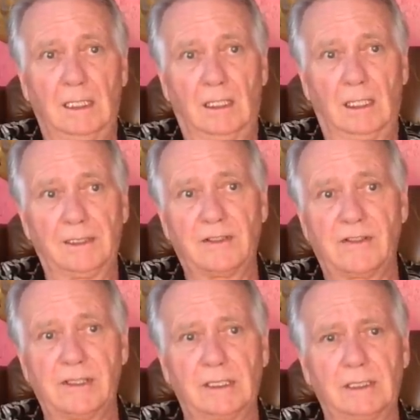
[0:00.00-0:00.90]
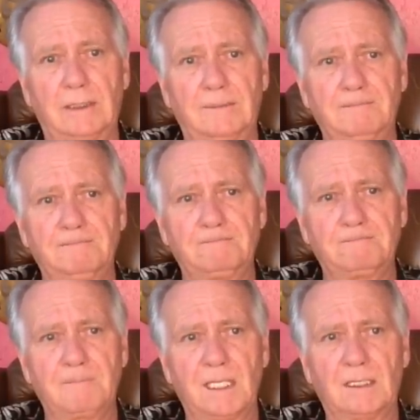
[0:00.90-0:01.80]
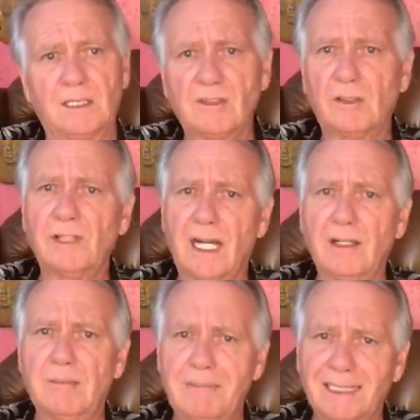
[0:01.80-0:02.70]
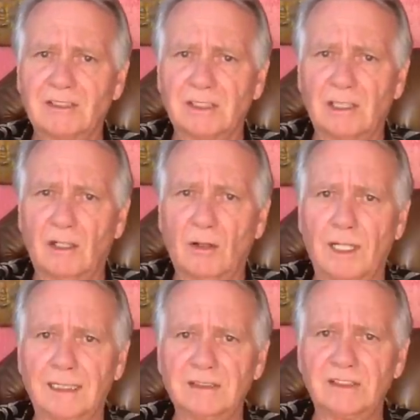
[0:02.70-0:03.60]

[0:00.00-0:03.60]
let's go down to Mexico and